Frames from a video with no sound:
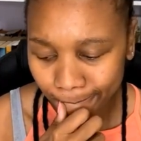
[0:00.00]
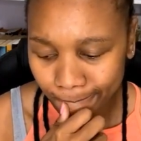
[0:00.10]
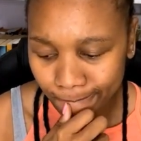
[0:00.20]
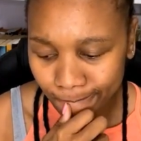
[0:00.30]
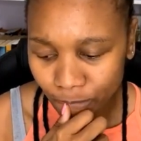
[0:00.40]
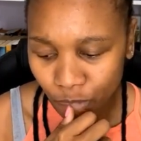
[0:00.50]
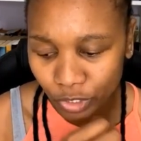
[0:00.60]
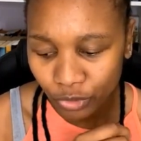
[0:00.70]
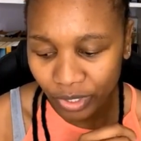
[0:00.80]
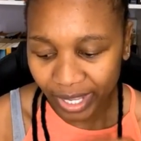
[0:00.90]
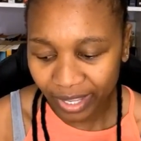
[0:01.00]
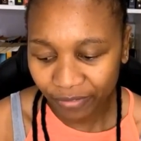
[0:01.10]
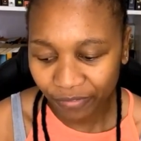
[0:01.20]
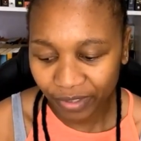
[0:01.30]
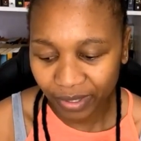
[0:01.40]
when you have
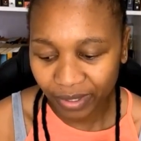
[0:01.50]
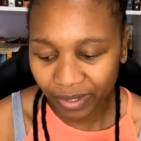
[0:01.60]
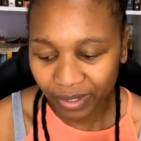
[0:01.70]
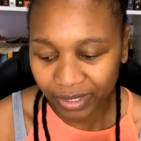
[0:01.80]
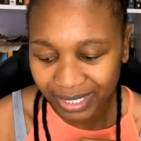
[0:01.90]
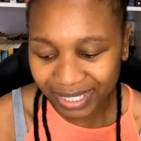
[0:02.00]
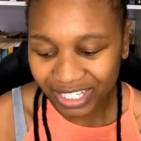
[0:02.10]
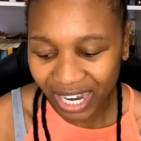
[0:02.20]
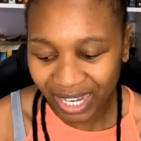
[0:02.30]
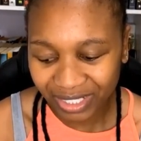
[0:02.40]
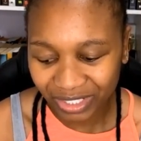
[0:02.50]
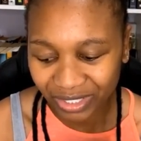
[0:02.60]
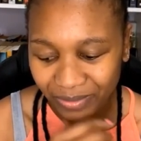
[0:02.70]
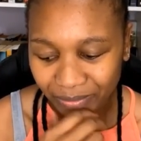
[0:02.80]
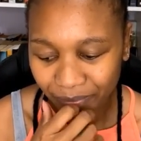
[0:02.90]
discharge,
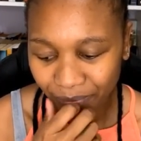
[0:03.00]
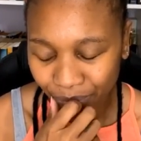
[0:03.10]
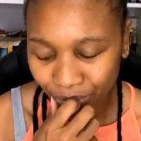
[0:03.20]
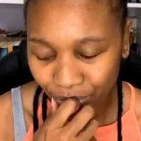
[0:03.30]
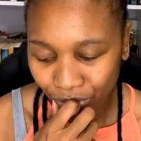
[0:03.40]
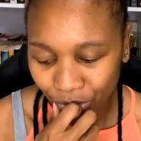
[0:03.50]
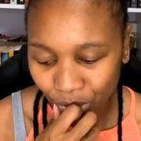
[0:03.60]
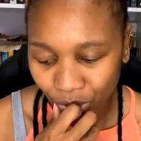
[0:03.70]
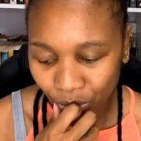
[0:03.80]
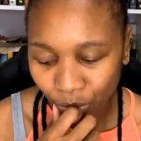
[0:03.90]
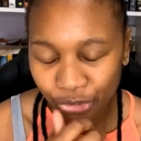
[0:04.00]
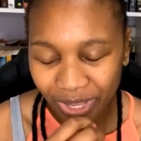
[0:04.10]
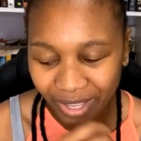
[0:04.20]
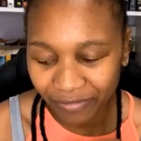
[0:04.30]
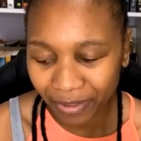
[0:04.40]
when you have
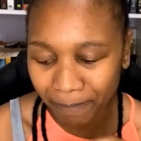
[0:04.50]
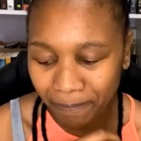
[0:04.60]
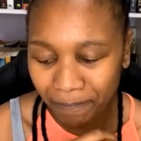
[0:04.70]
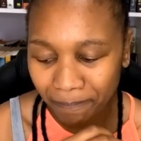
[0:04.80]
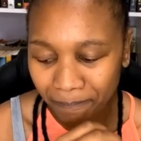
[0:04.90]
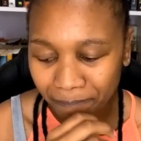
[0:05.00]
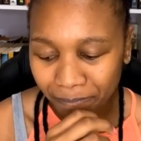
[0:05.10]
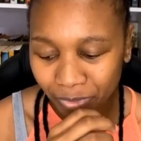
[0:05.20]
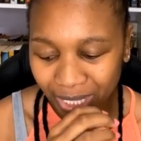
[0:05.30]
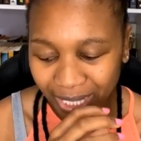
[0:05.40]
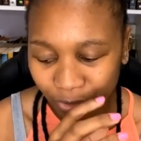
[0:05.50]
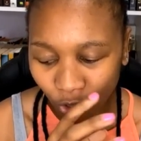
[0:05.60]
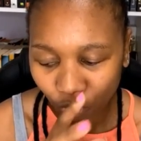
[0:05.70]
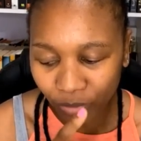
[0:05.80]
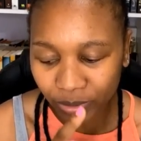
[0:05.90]
a
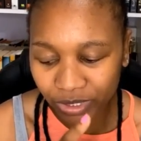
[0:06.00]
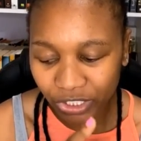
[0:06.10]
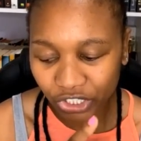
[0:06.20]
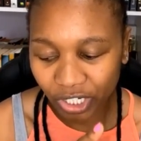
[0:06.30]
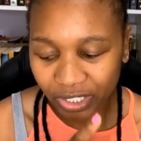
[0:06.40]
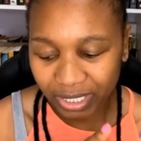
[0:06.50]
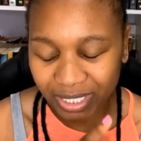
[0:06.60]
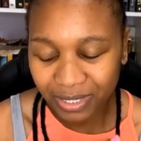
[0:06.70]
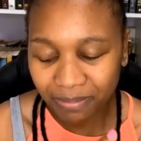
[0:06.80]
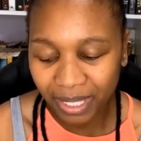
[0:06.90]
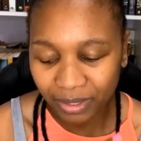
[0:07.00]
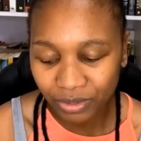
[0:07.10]
horrible discharge that smells,